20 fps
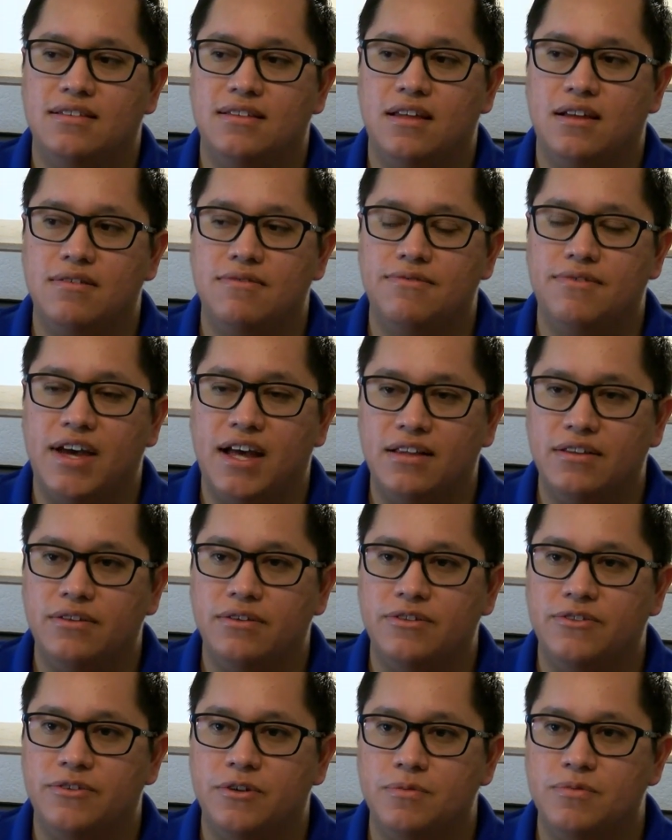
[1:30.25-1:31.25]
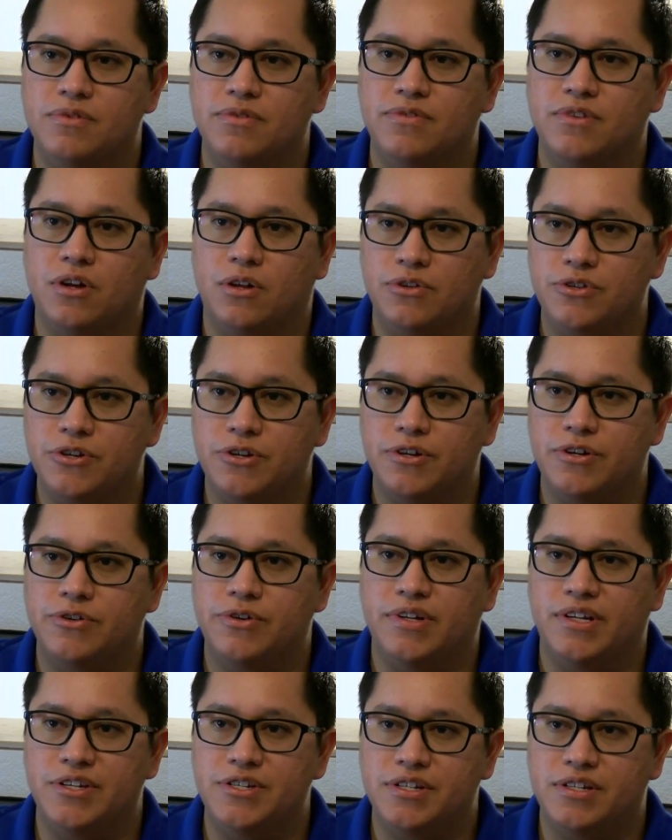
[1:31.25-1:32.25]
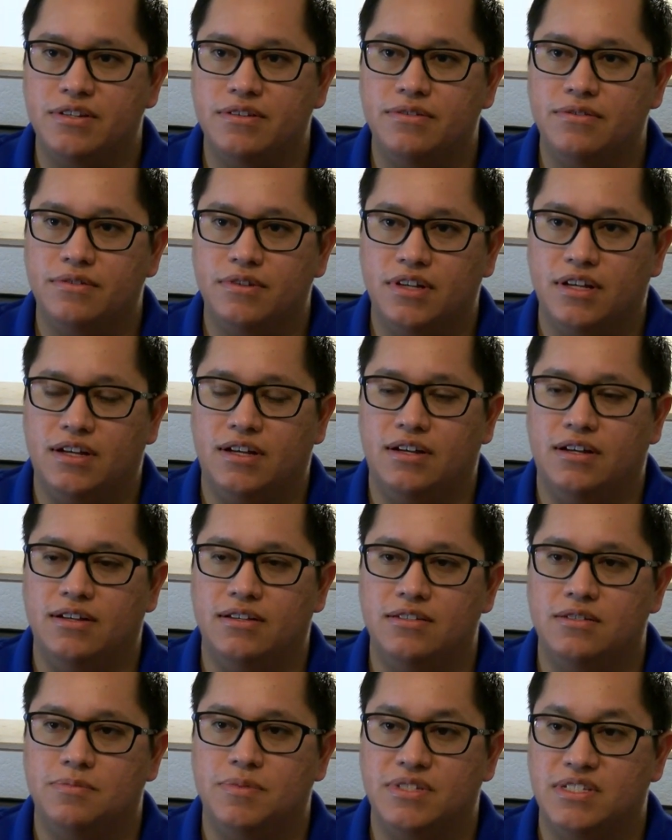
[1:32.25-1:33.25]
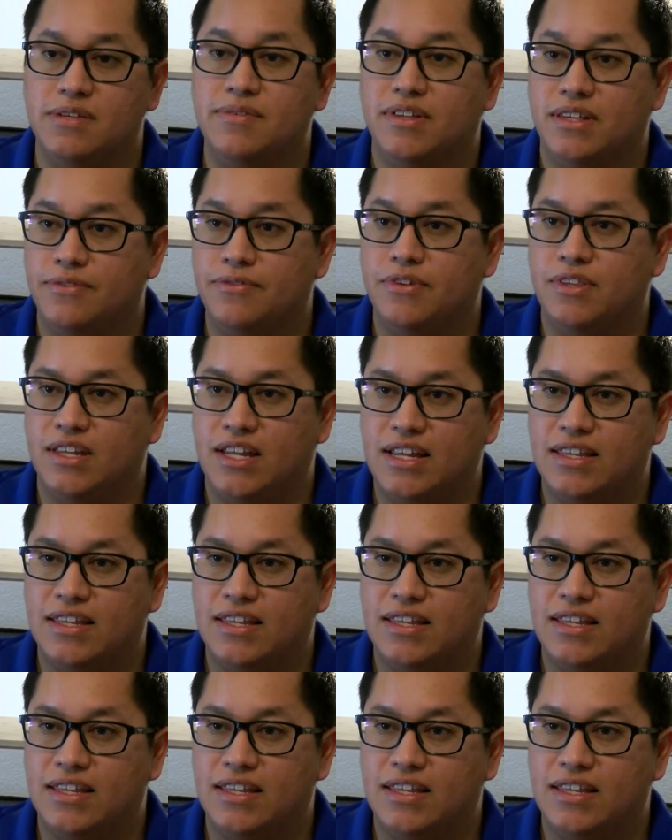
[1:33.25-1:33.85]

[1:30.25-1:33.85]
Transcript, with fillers: a lot of value in terms of culture and tradition, uh, specifically for the